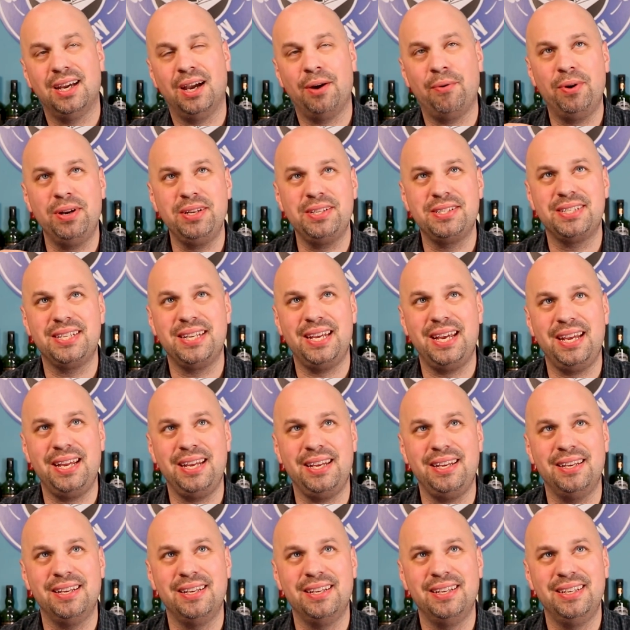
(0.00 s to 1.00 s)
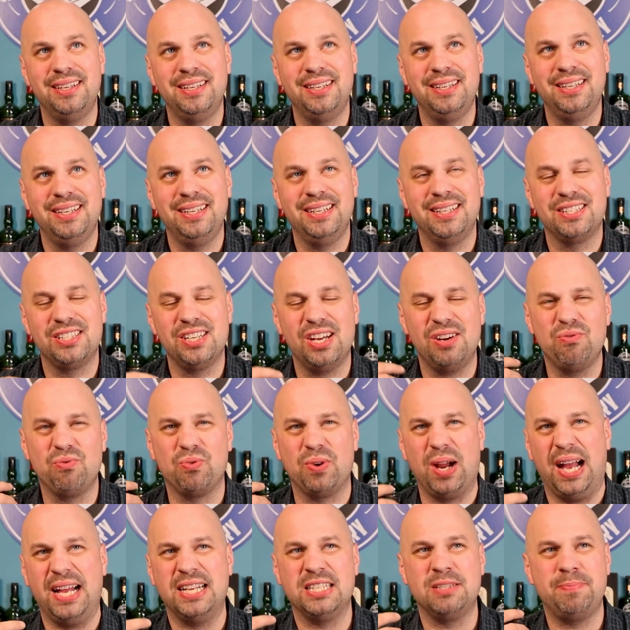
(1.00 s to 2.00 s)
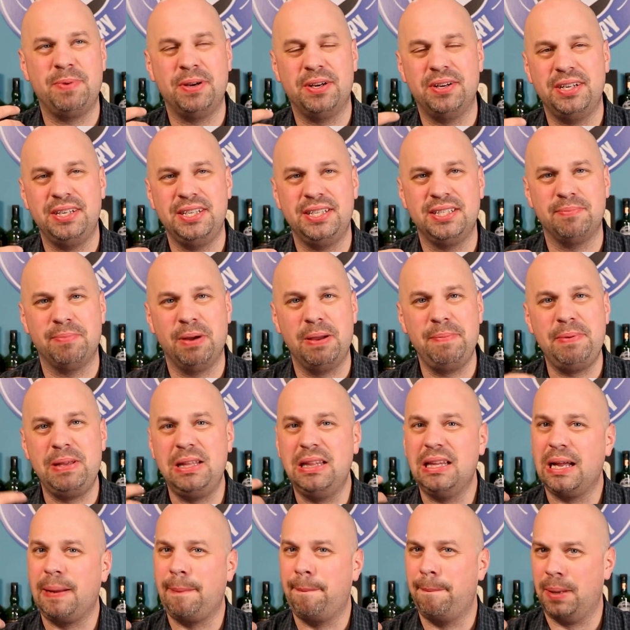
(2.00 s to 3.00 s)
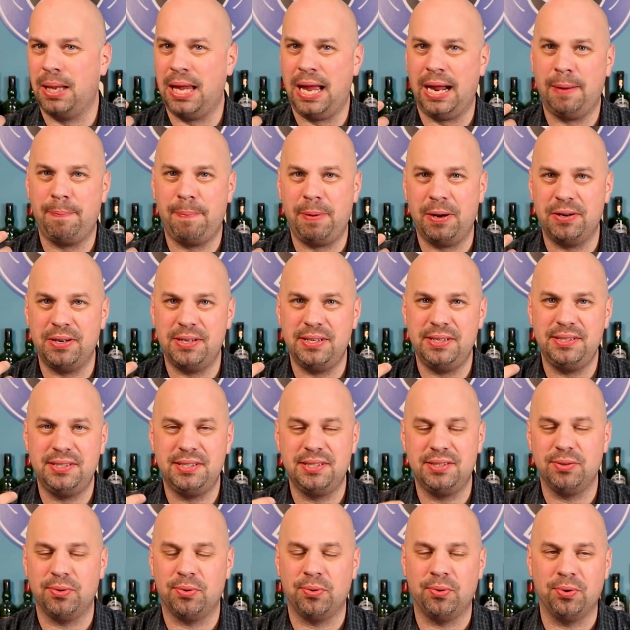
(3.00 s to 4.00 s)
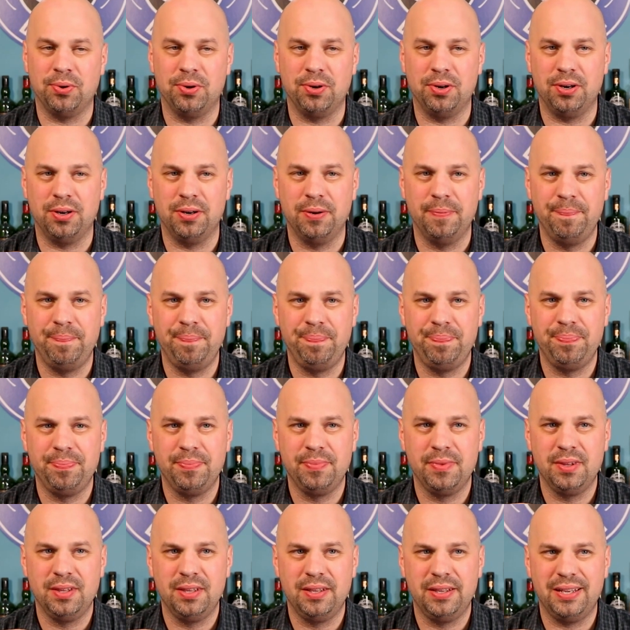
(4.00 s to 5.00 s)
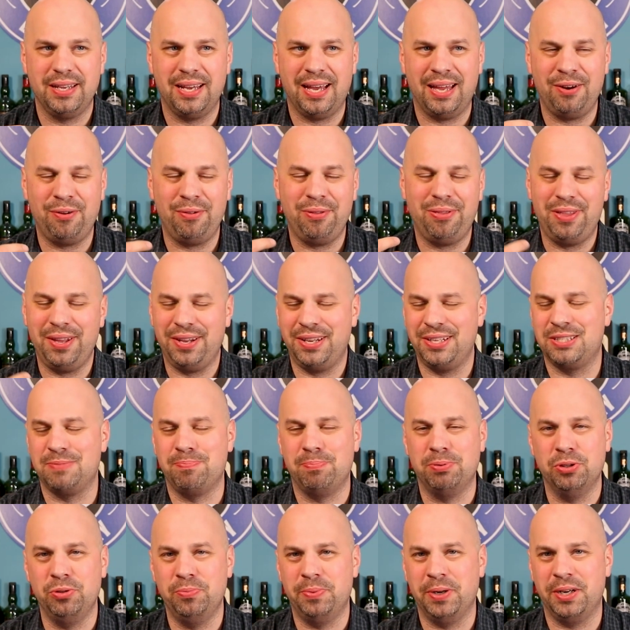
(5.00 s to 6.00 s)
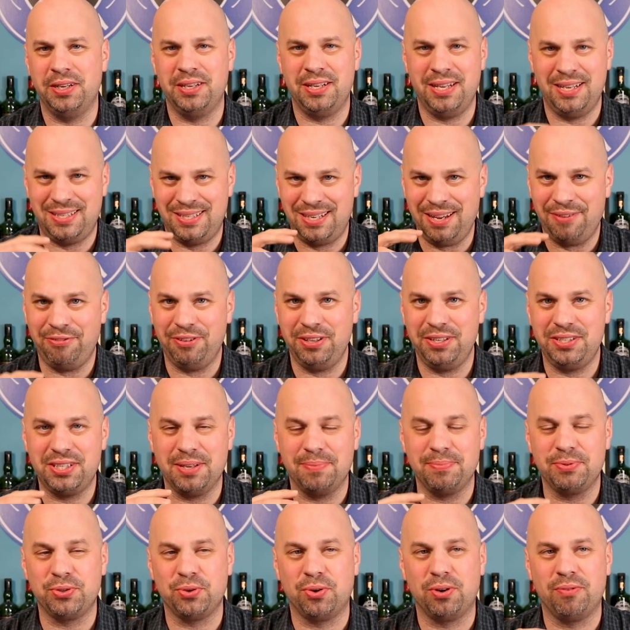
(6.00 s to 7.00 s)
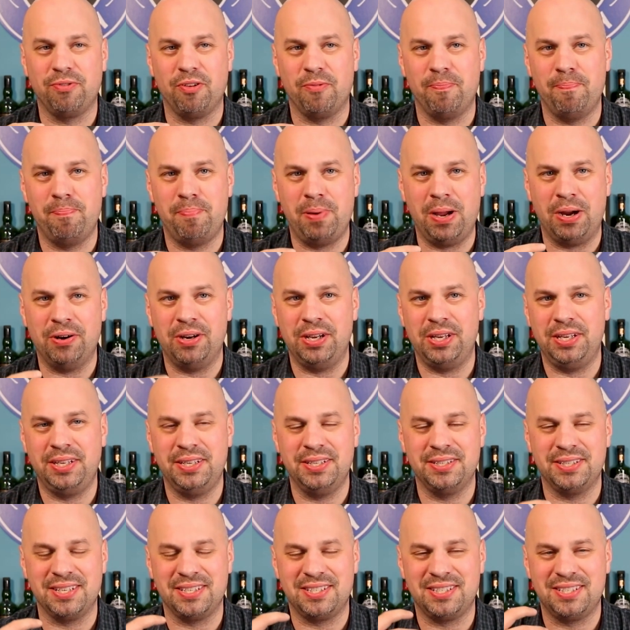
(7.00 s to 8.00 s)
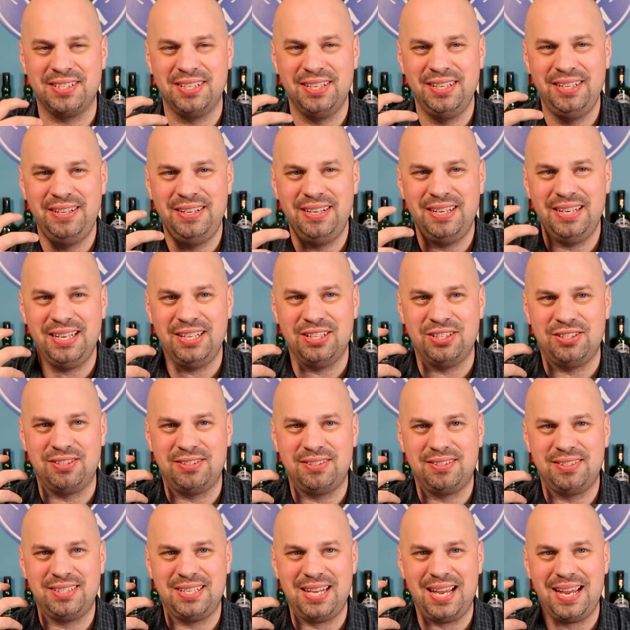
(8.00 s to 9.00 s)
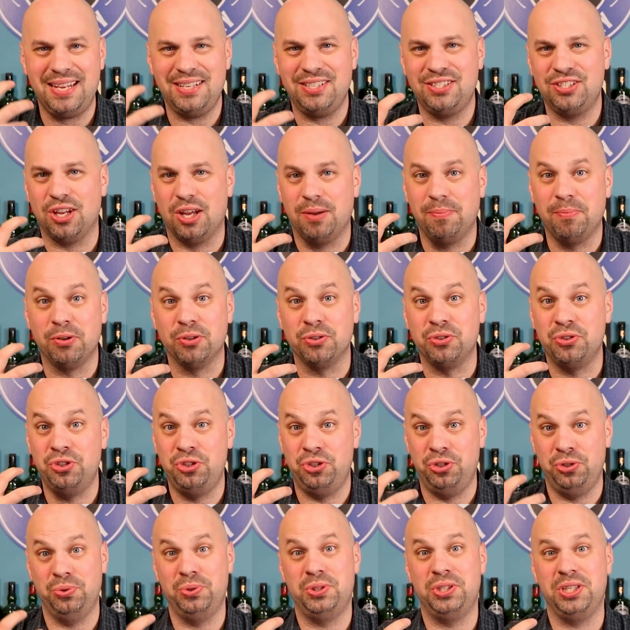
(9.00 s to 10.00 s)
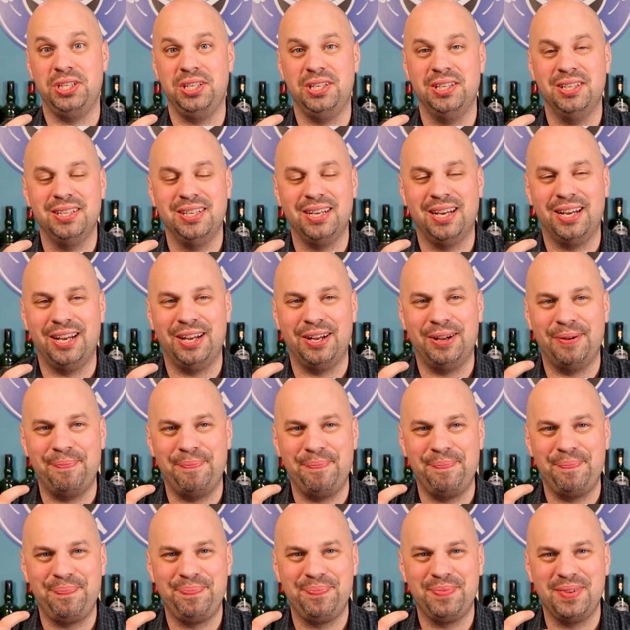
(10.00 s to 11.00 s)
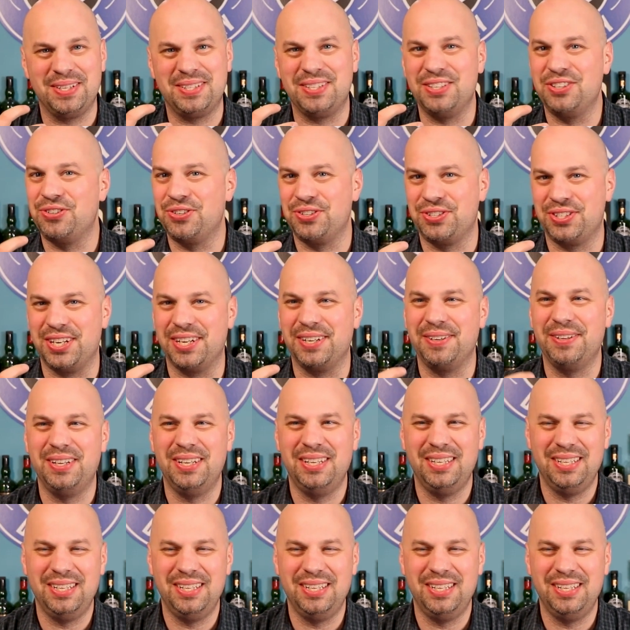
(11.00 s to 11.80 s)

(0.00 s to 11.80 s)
I want to say, it's not raspberries. It might be like blackberries, or I don't think it's blueberry. It's definitely some sort of a berry because it's it's tastes almost juicy. Um, it's interesting.